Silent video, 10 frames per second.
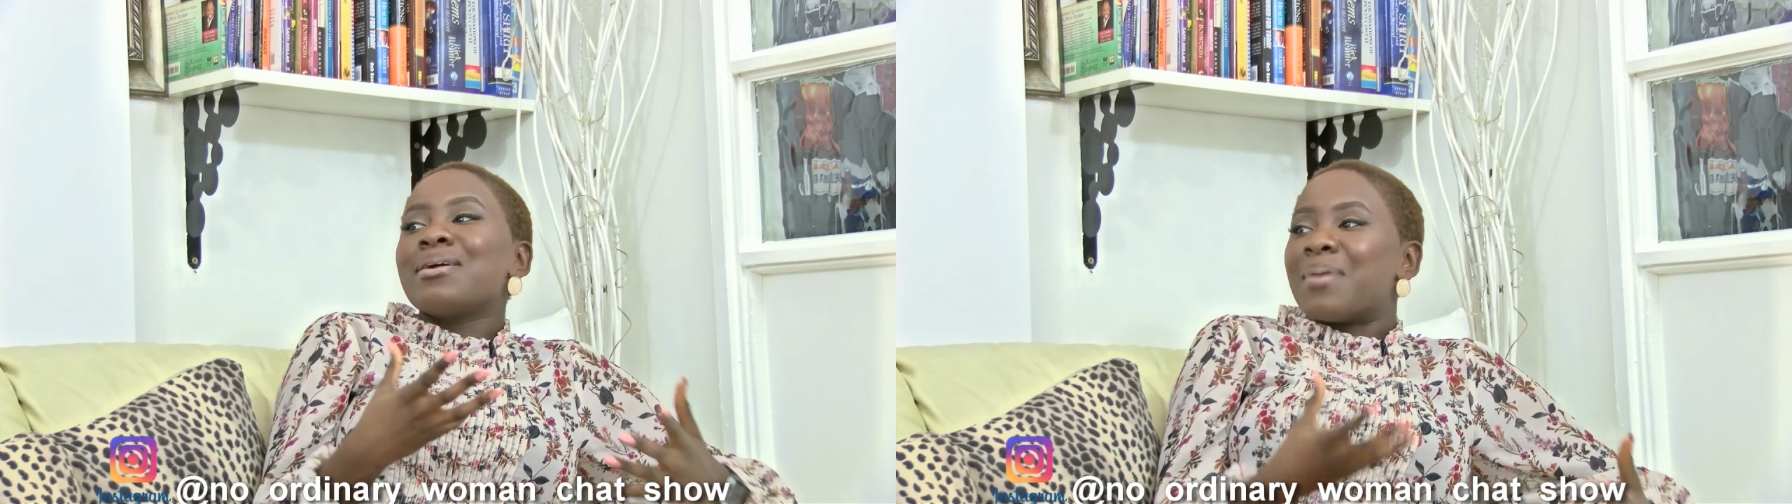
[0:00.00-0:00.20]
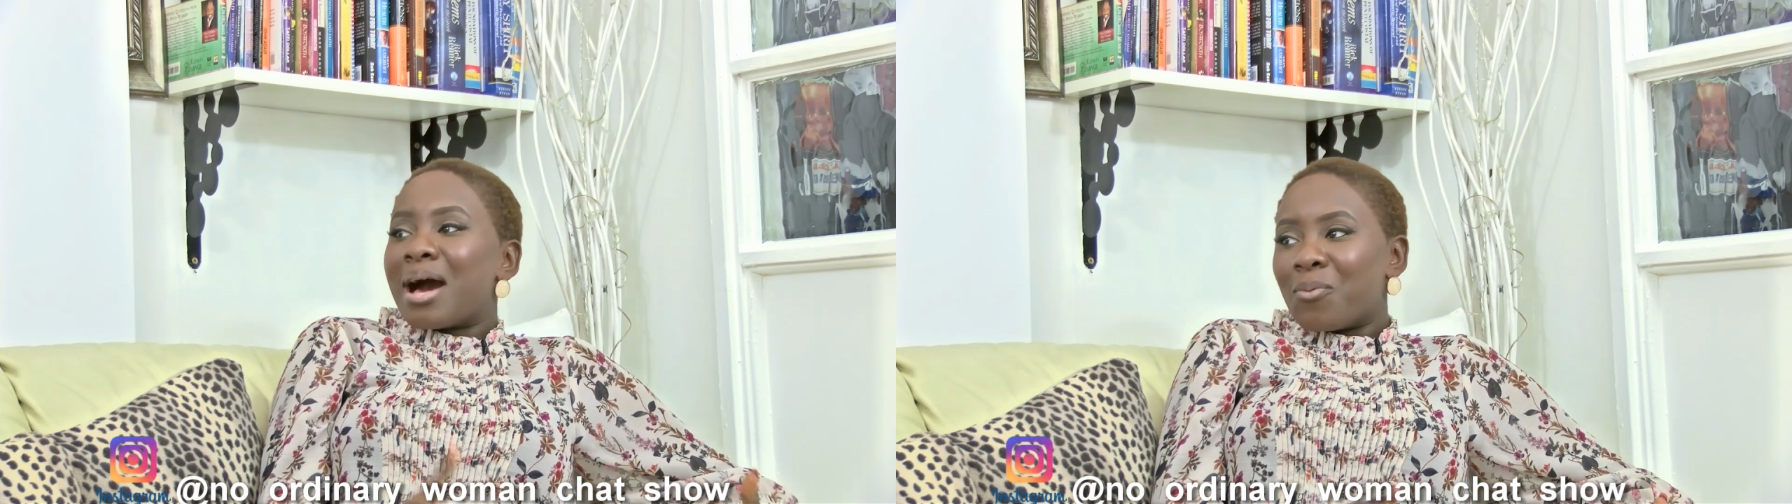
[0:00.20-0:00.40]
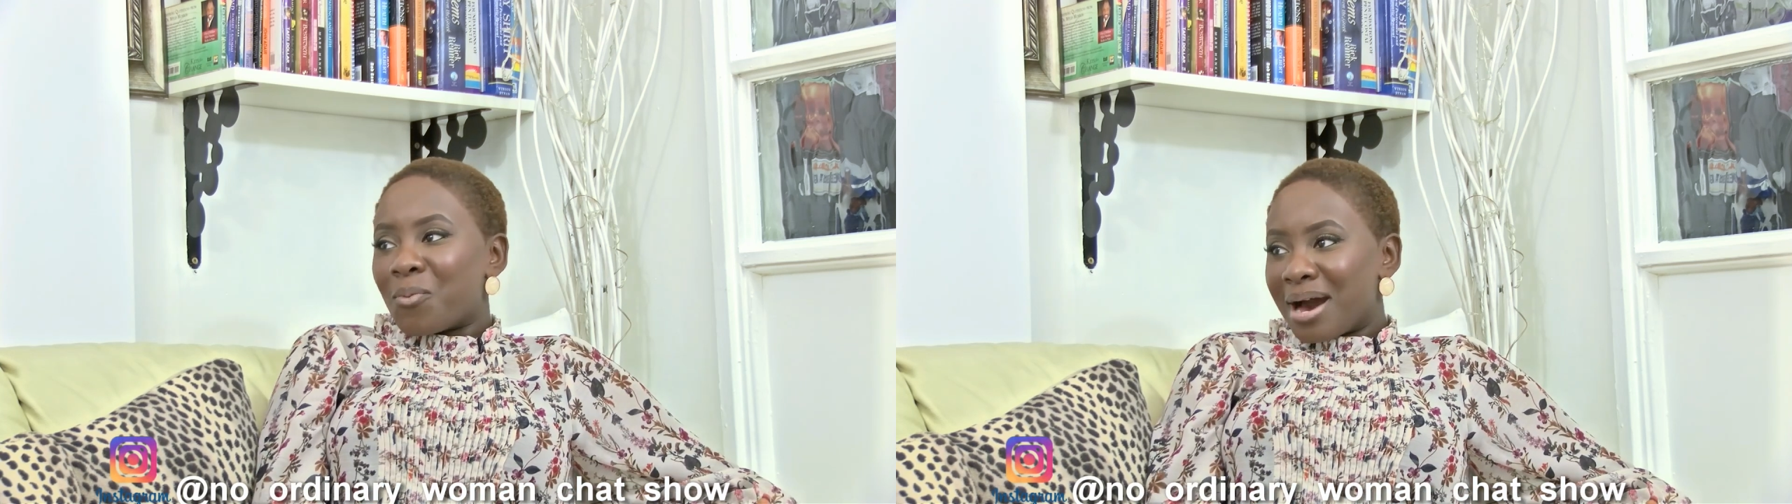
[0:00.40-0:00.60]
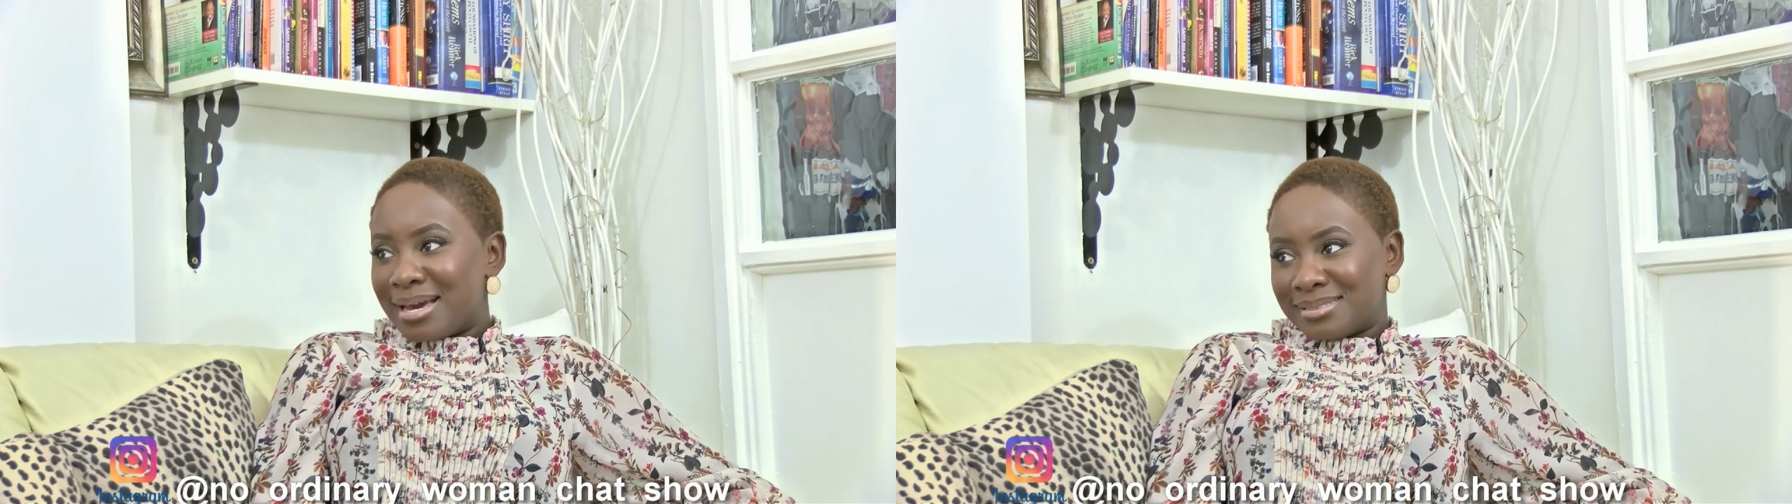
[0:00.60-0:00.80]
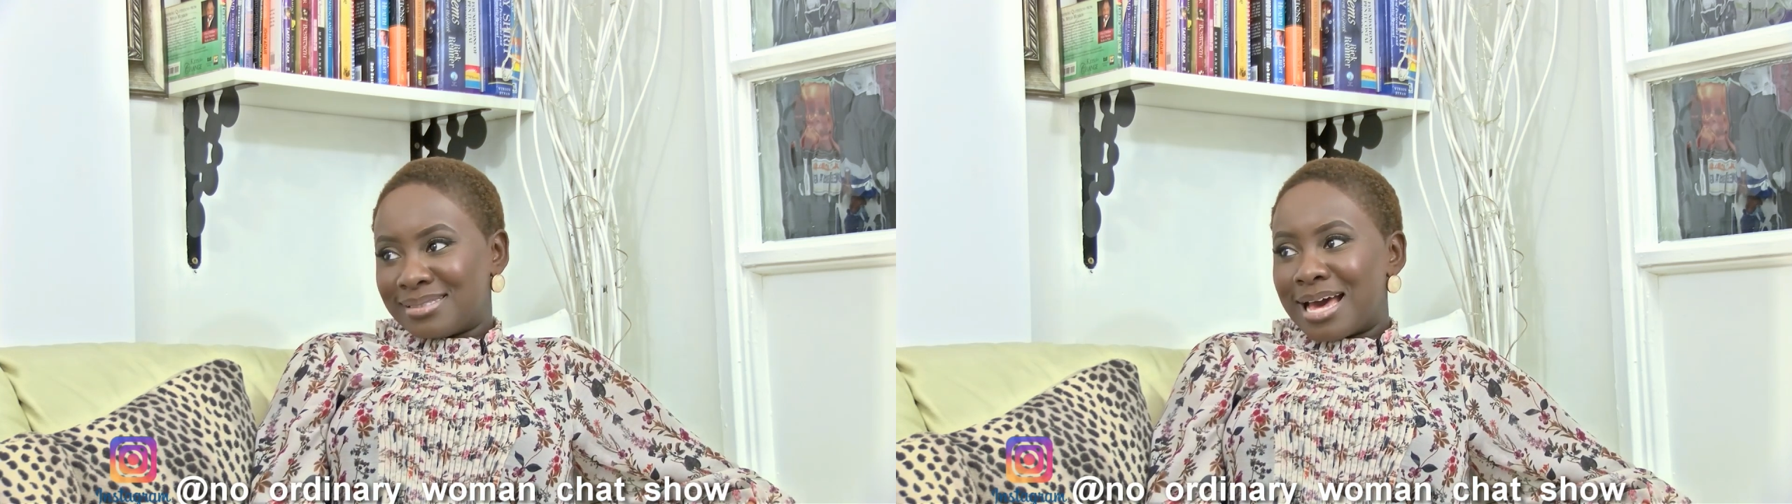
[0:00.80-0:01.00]
about what
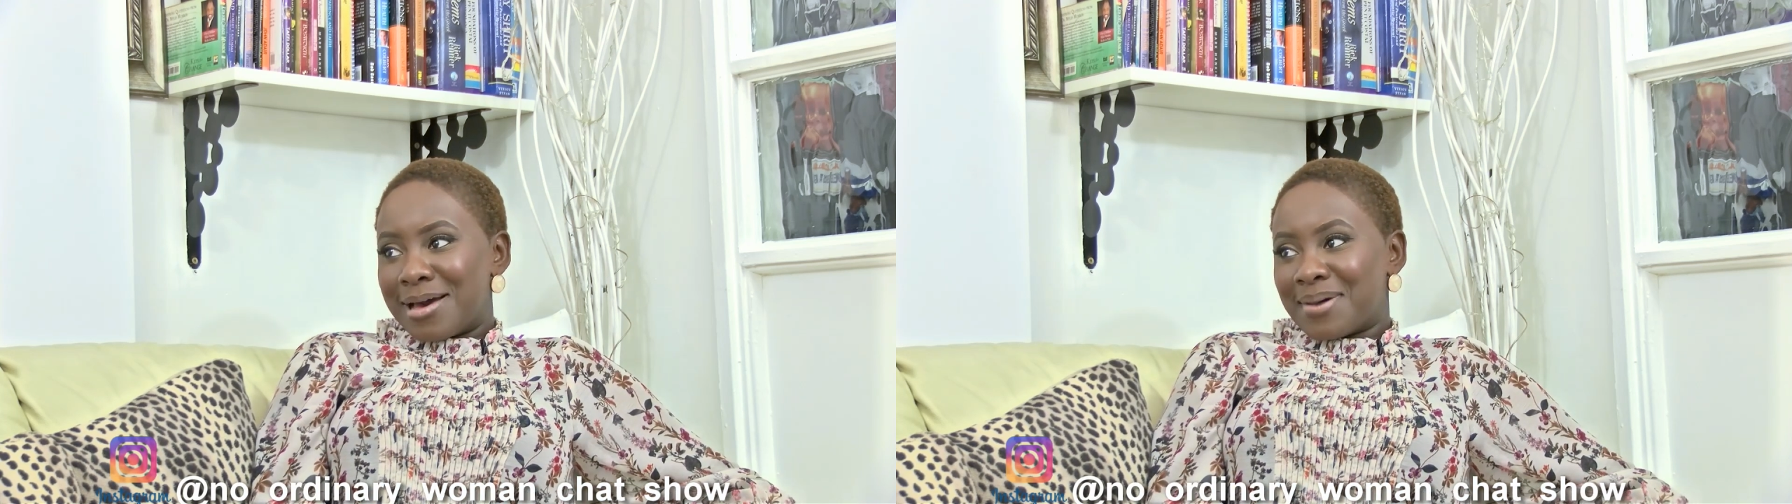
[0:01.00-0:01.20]
I snap.